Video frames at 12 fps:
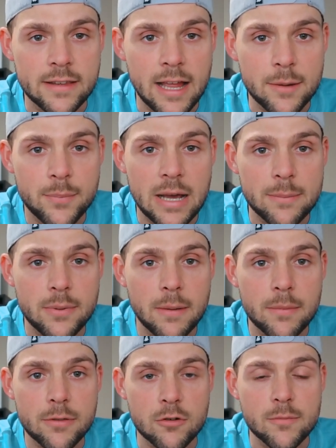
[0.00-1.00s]
that pop
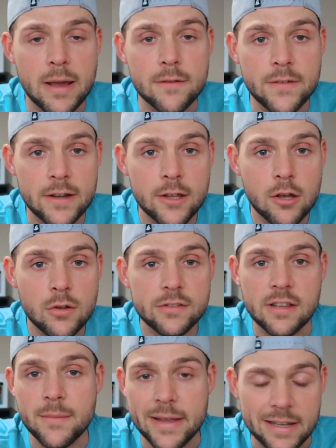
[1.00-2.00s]
up through my
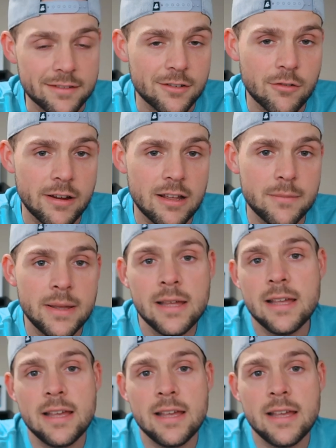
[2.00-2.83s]
videos and my Instagram.